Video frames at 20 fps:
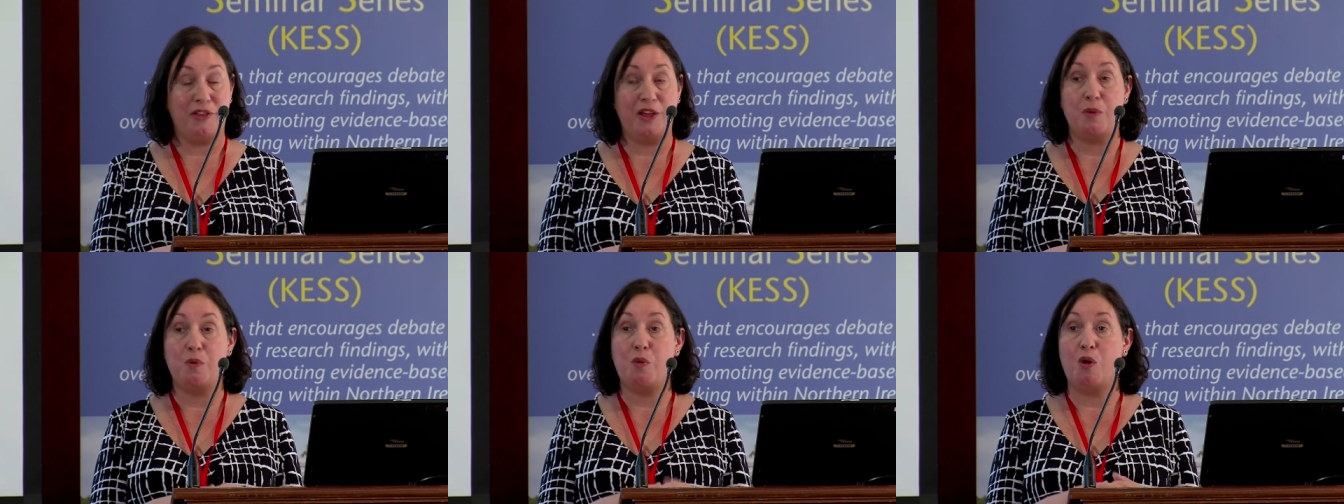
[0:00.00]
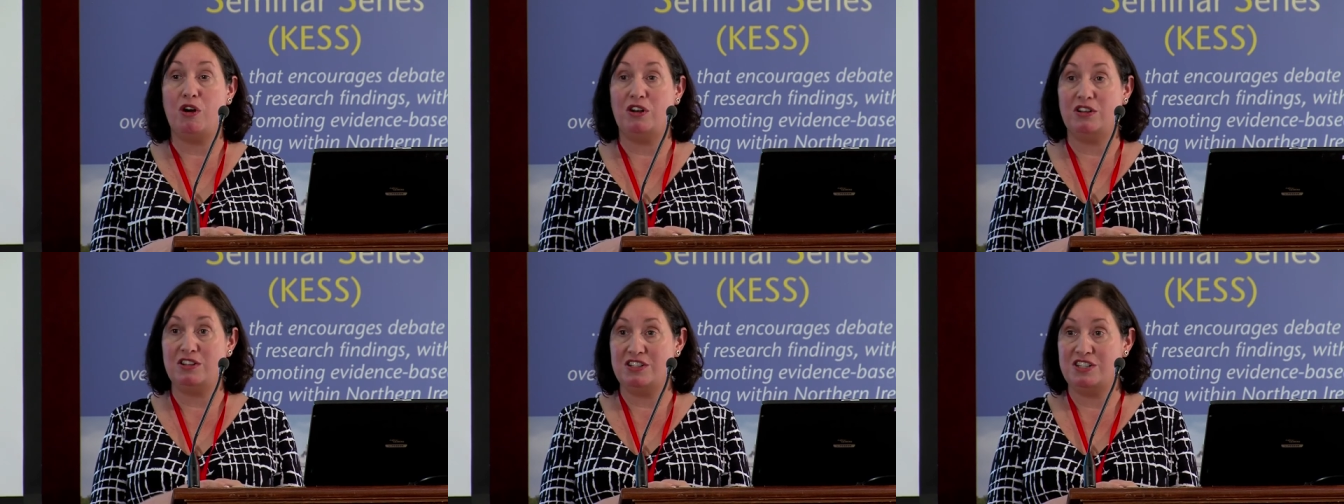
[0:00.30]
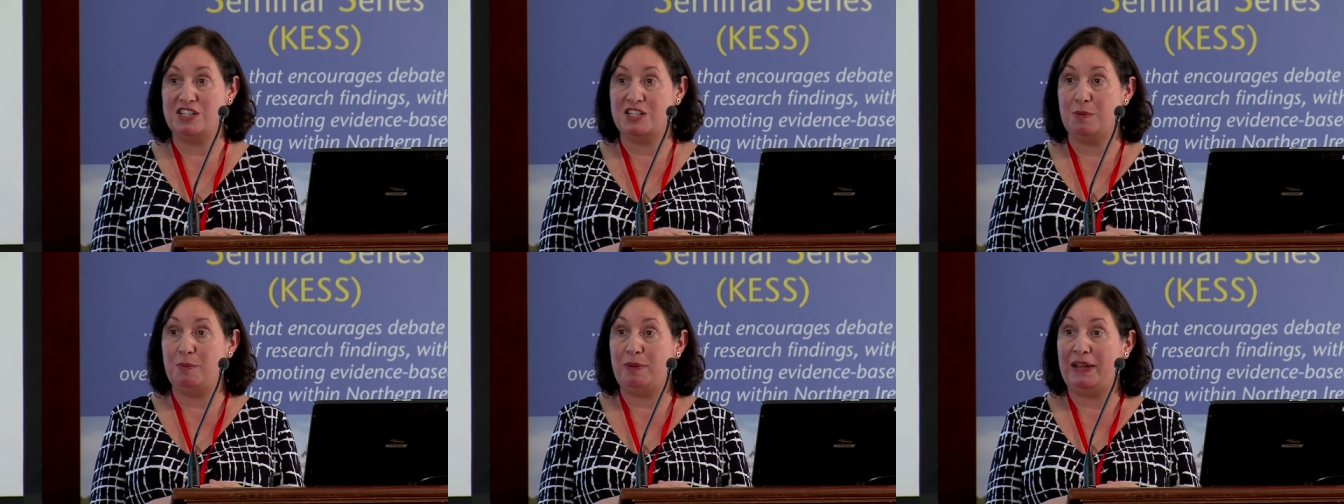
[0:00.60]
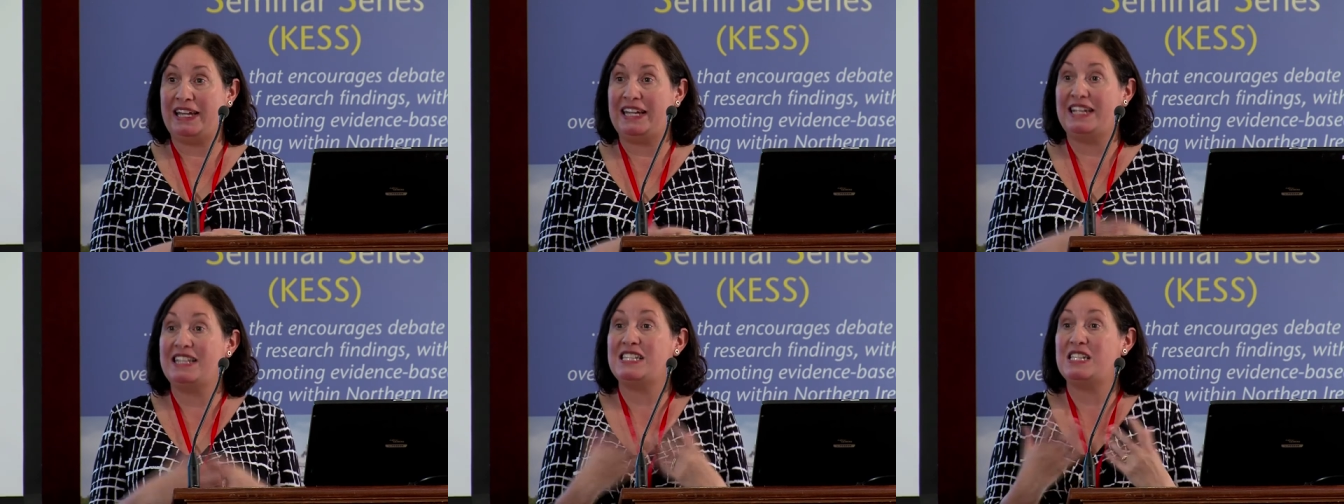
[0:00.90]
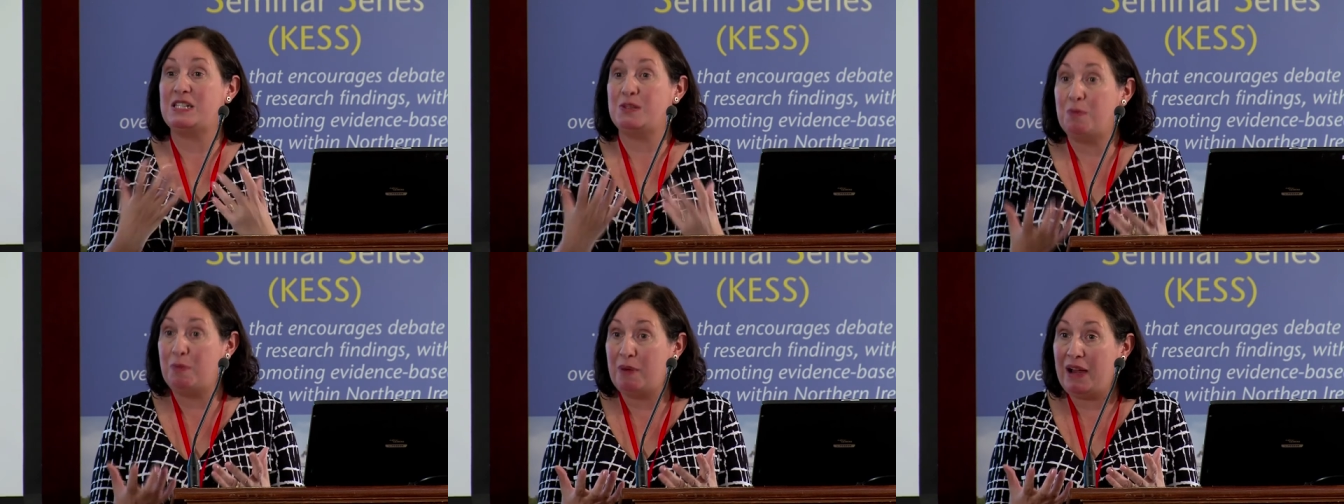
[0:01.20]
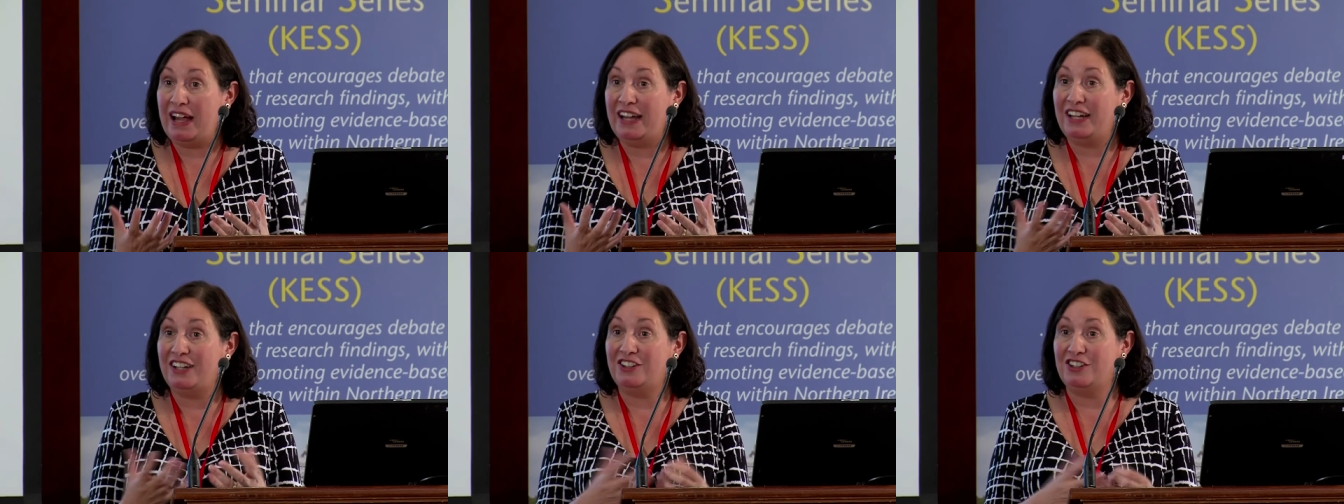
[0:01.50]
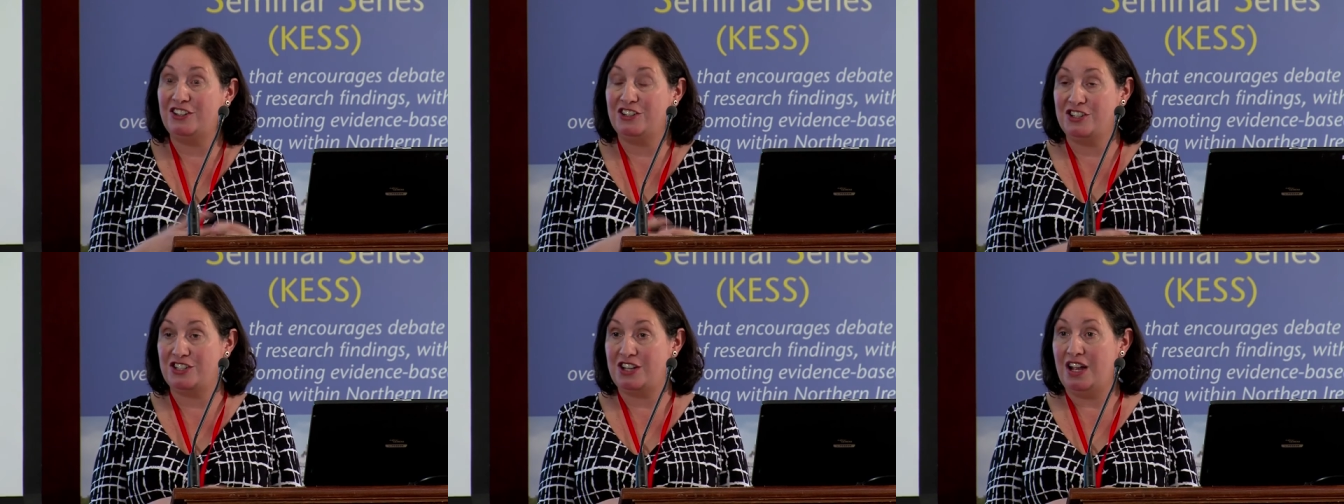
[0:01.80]
They wanted to be
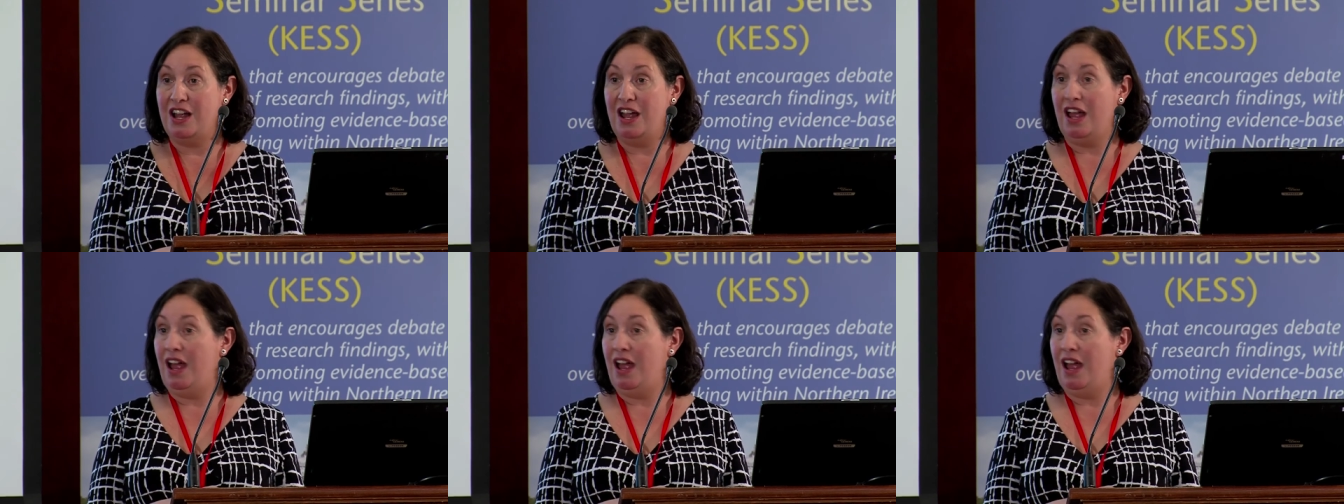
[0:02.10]
inspired